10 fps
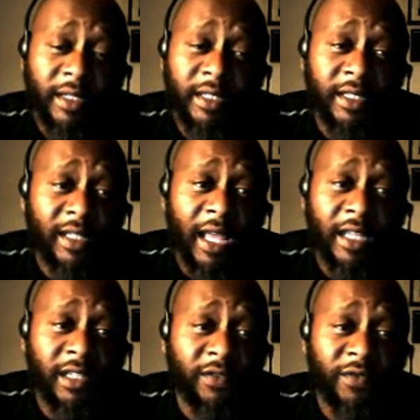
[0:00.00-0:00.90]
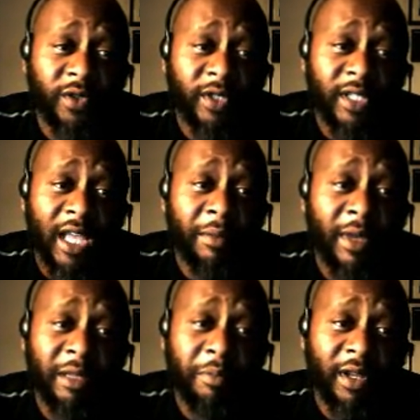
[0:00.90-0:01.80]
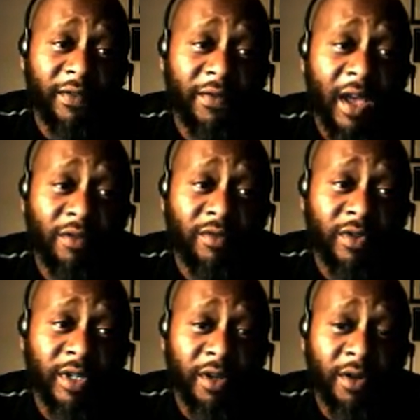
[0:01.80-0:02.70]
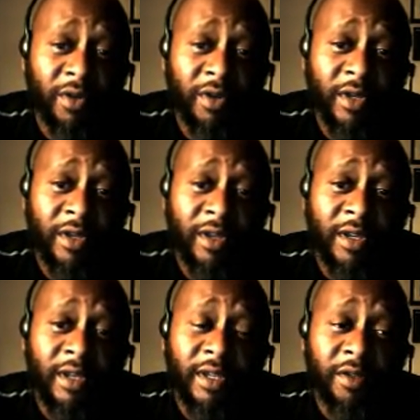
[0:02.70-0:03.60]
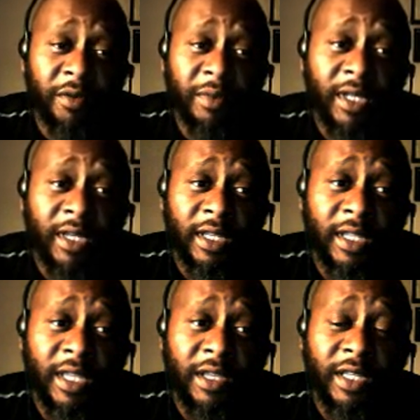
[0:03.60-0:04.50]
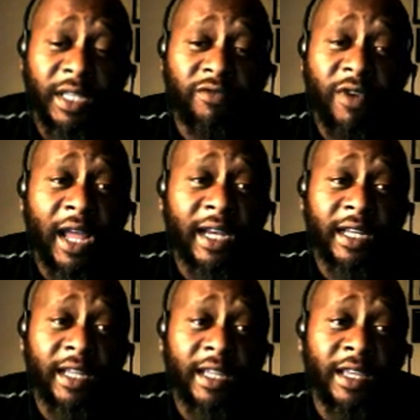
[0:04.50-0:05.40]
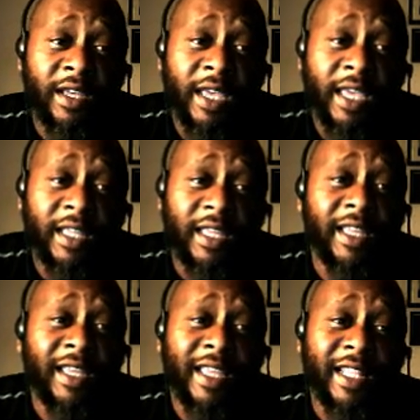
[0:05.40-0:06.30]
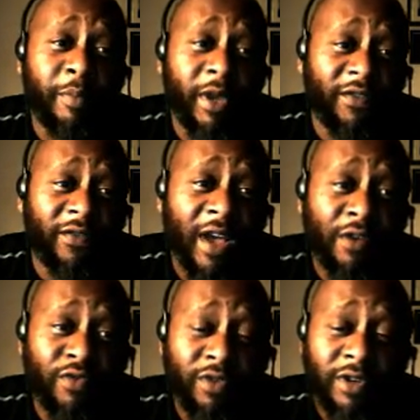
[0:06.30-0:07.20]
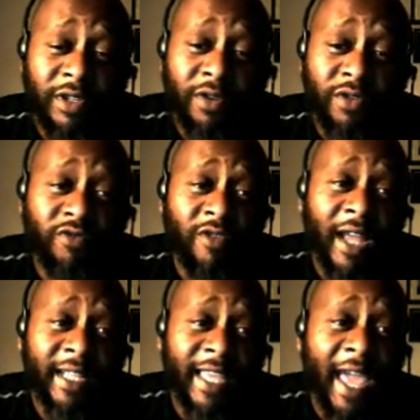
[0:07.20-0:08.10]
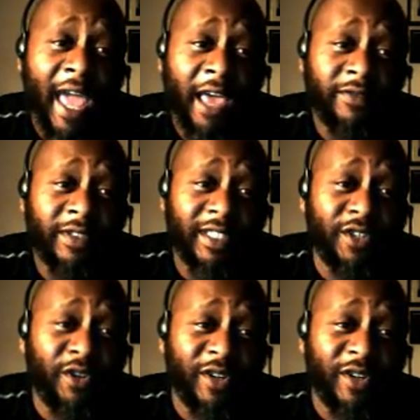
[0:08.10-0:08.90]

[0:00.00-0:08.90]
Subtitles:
You know what I'm saying? He's riding at the pedophile rodeo. You ride calves. You don't even ride full grown bulls. You ride little calves and shit.